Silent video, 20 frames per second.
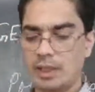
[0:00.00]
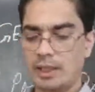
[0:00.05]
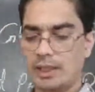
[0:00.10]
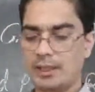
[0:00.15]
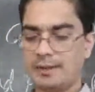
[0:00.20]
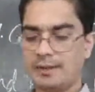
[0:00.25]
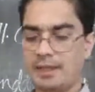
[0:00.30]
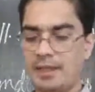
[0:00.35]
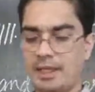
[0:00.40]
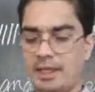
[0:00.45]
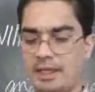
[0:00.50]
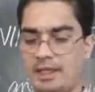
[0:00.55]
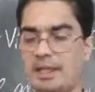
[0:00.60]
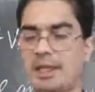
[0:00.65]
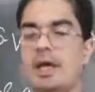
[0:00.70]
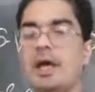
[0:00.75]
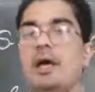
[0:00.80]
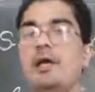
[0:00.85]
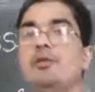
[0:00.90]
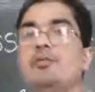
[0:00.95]
And they
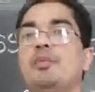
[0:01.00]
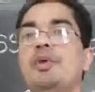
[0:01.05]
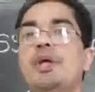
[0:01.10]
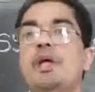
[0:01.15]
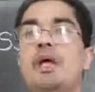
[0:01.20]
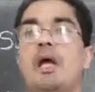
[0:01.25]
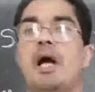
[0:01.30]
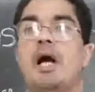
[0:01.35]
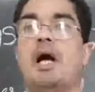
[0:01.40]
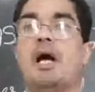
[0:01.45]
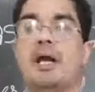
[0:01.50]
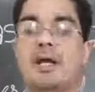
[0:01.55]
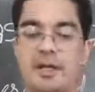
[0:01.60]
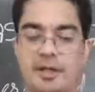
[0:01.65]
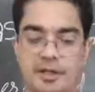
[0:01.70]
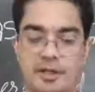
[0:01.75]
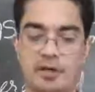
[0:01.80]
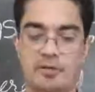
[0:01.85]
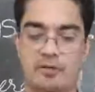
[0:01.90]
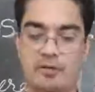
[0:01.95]
can be
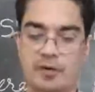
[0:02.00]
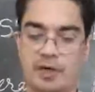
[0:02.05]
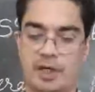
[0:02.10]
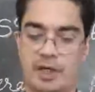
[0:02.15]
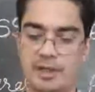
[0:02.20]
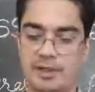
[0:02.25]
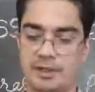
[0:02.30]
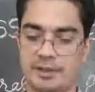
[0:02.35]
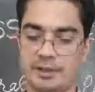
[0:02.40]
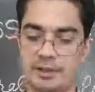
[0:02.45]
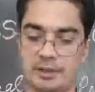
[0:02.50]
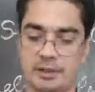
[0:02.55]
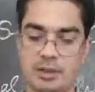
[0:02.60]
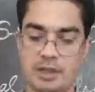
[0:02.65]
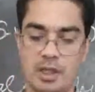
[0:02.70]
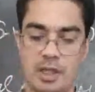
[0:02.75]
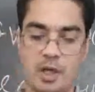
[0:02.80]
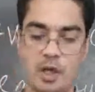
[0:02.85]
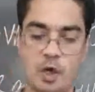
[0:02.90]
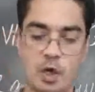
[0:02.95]
identified
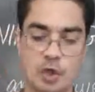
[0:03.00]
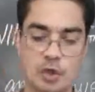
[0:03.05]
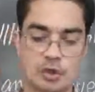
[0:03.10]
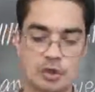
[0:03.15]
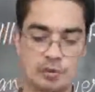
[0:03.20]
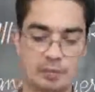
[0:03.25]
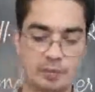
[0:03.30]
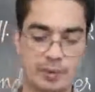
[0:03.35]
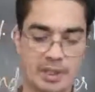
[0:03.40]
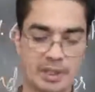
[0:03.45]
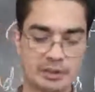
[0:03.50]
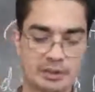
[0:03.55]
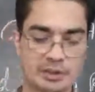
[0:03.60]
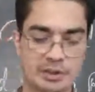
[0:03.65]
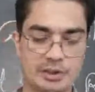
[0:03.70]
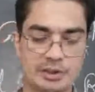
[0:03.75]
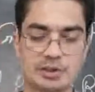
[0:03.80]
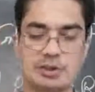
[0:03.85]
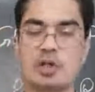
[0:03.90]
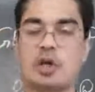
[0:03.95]
on the
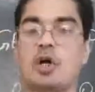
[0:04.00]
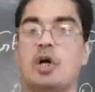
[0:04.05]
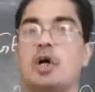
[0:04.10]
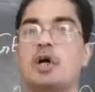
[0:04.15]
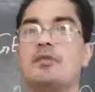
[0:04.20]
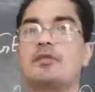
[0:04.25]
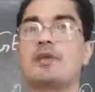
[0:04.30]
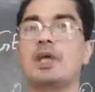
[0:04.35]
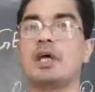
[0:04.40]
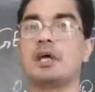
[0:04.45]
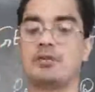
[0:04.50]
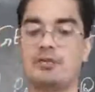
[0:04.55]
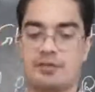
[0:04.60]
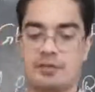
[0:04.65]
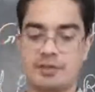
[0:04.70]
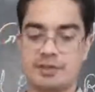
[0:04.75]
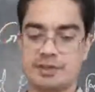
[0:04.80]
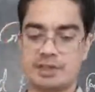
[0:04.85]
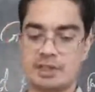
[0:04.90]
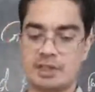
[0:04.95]
basis of their
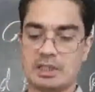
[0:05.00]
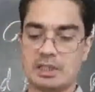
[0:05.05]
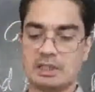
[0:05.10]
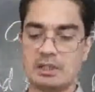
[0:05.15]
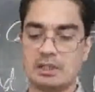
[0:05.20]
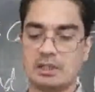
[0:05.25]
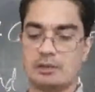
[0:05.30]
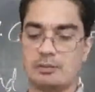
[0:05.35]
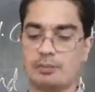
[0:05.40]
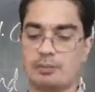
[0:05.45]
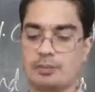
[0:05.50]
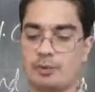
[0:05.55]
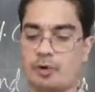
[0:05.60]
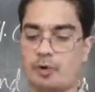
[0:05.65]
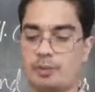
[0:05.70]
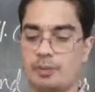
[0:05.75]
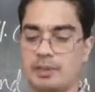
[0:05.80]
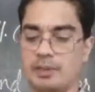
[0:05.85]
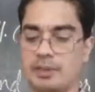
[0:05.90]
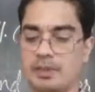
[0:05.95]
physical
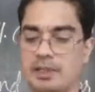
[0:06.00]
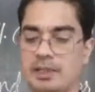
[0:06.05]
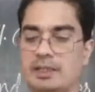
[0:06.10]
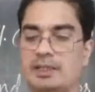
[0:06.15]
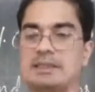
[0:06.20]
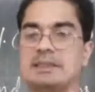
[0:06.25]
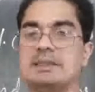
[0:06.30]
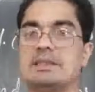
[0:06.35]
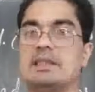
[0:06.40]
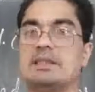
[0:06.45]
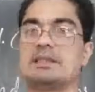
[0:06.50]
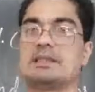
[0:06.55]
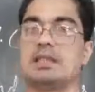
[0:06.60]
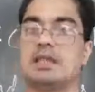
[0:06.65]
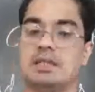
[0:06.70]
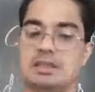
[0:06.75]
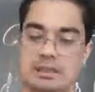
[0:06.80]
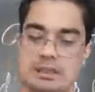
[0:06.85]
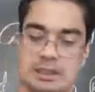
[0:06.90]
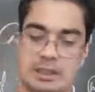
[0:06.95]
properties such
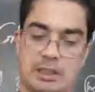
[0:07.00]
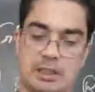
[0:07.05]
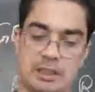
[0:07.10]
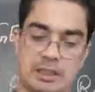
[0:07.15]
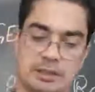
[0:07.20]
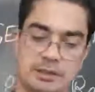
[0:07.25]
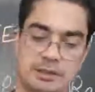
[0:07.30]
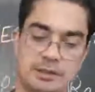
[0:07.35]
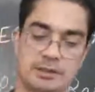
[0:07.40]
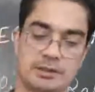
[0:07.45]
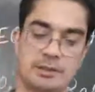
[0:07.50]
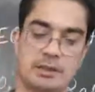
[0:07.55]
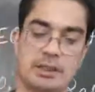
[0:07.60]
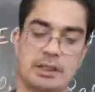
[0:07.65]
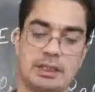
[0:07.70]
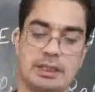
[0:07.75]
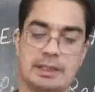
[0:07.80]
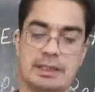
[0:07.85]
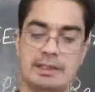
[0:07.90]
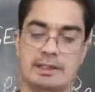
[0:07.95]
as
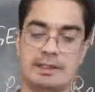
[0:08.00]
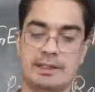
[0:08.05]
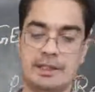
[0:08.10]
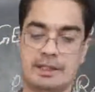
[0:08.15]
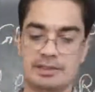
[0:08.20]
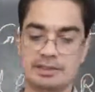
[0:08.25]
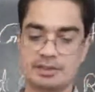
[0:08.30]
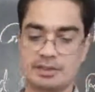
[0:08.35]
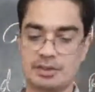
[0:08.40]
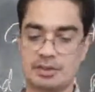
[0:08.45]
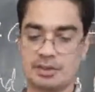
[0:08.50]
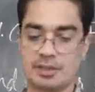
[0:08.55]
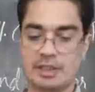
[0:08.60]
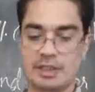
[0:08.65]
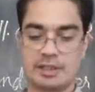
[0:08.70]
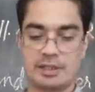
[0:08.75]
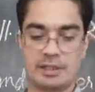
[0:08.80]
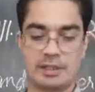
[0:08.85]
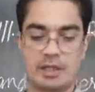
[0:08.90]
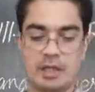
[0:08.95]
color,
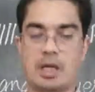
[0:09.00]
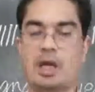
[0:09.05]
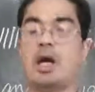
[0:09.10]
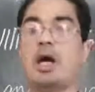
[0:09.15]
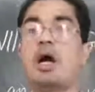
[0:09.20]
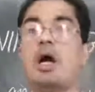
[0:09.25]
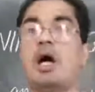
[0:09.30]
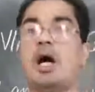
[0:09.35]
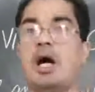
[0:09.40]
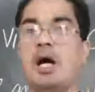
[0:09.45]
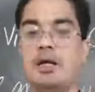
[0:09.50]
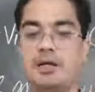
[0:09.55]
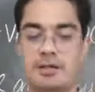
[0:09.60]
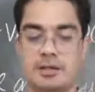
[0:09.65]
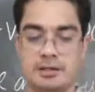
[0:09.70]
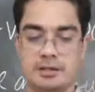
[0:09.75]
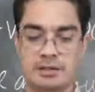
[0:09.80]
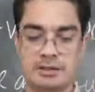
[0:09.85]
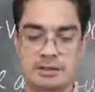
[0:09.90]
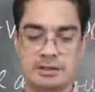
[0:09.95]
density,
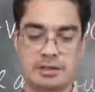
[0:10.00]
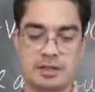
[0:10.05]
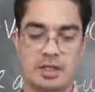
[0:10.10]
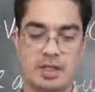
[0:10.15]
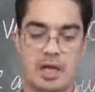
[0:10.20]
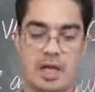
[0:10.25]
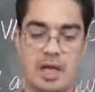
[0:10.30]
hardness,